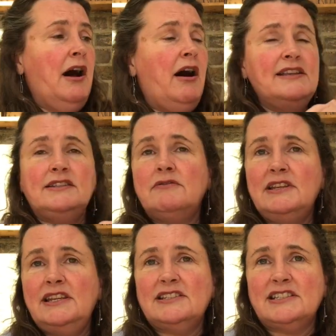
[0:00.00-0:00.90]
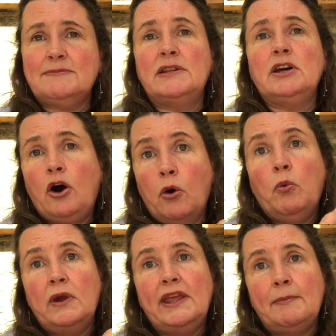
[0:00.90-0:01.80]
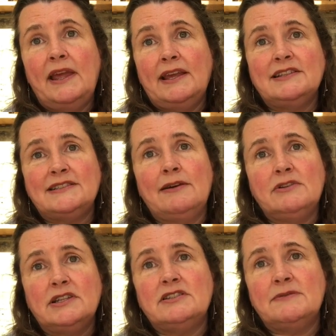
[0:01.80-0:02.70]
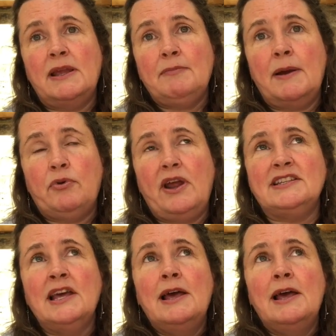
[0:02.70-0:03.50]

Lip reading: I don't need to spend a whole week making sourdough to make my bread,